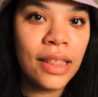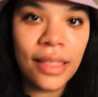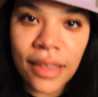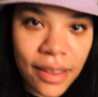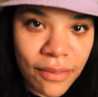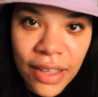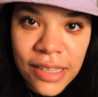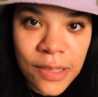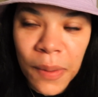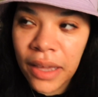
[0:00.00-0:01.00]
the
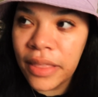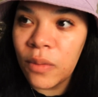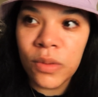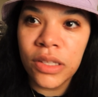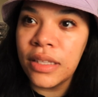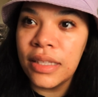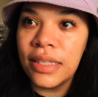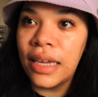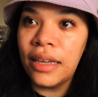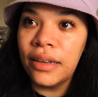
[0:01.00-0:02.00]
advice back then was
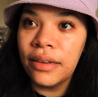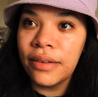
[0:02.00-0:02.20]
insane.